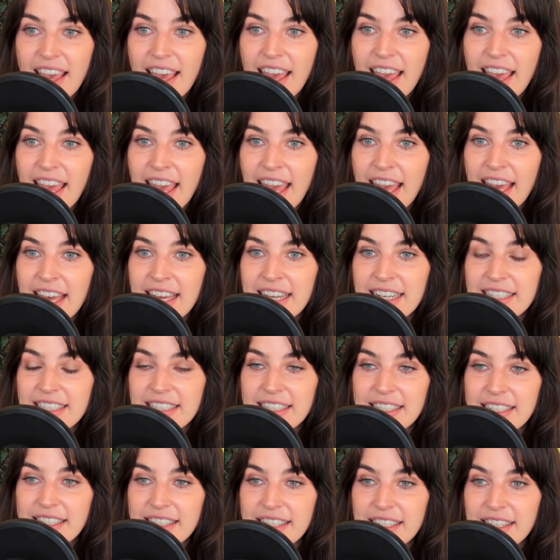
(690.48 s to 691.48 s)

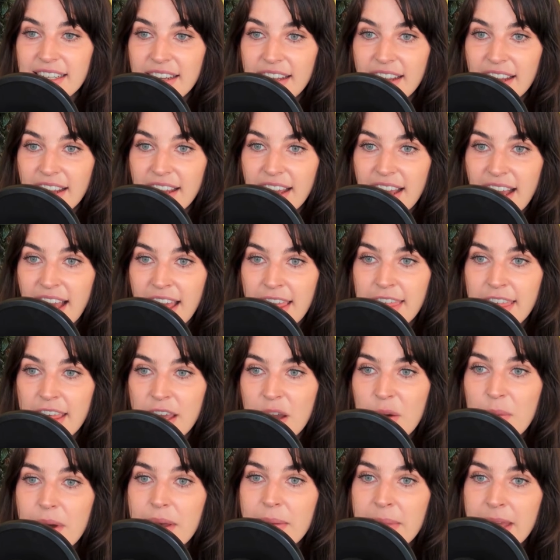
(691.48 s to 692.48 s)
And I think
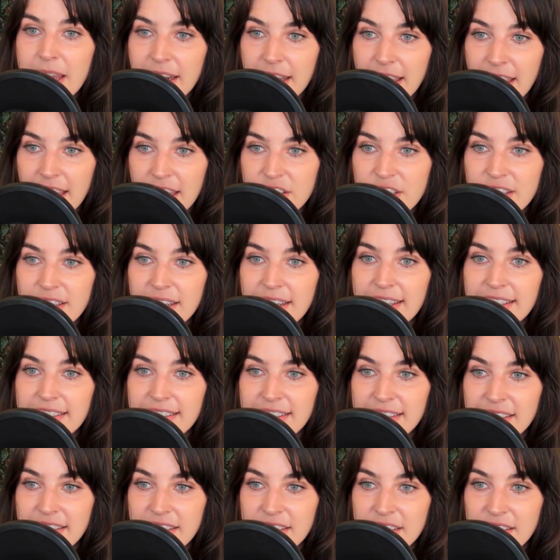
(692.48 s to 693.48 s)
what medication
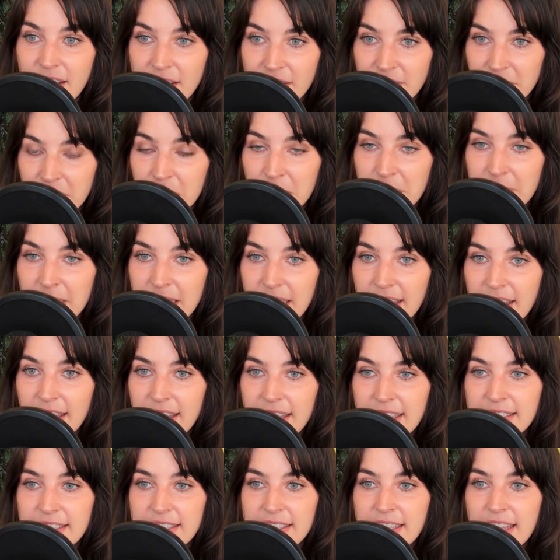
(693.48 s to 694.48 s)
has done for me
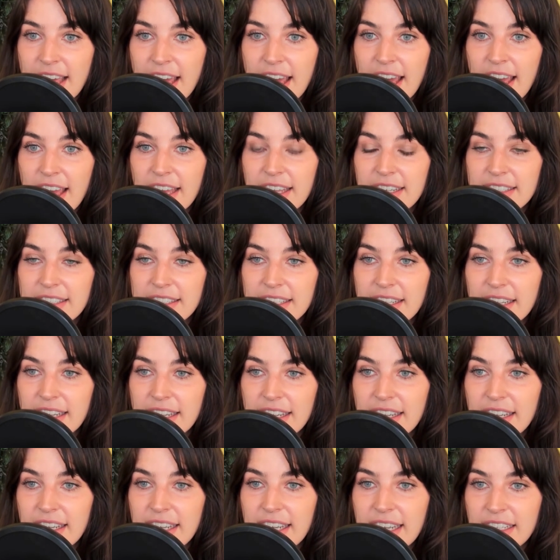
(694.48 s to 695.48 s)
is that
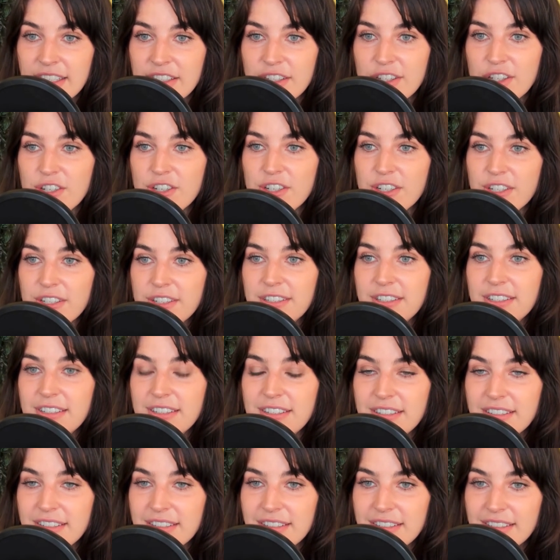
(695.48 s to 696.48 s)
it's
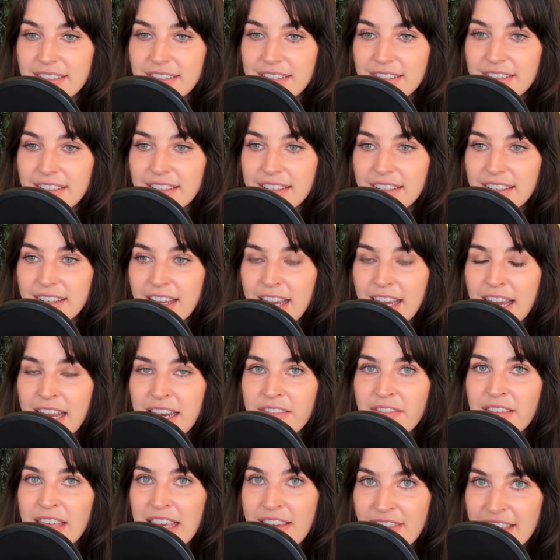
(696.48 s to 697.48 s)
just kind of
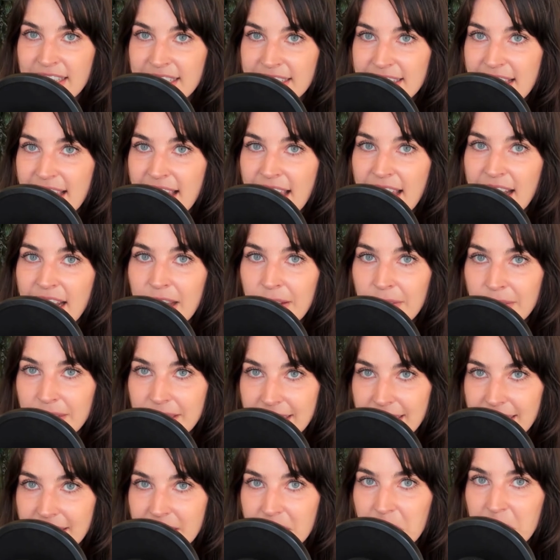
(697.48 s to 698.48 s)
evened that out a
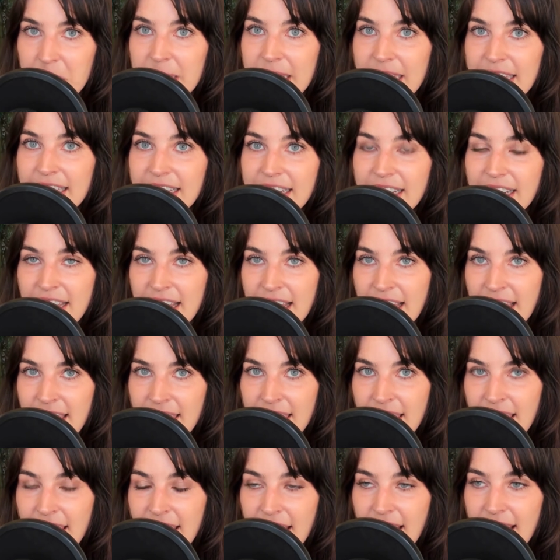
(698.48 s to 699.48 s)
little bit. I
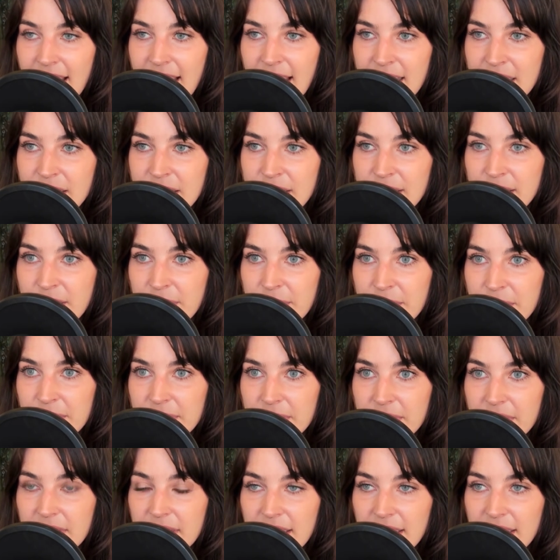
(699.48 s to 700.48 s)
think I don't
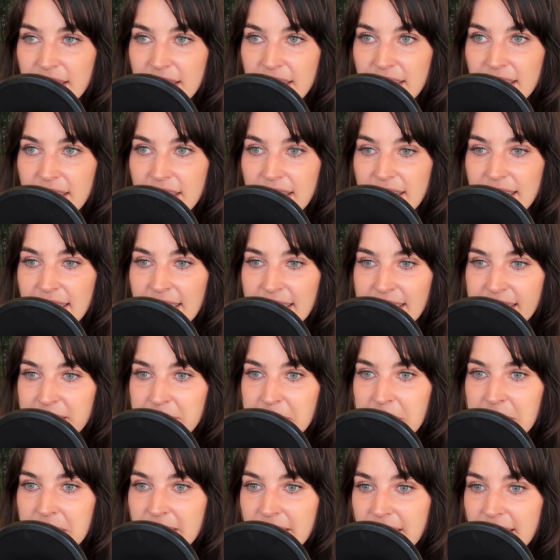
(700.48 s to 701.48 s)

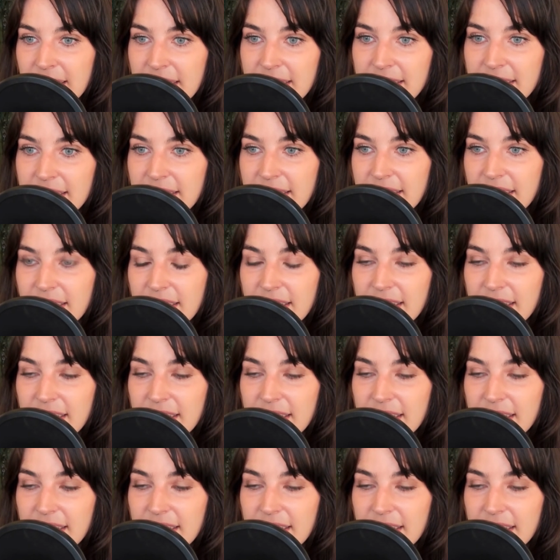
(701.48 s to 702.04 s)
experience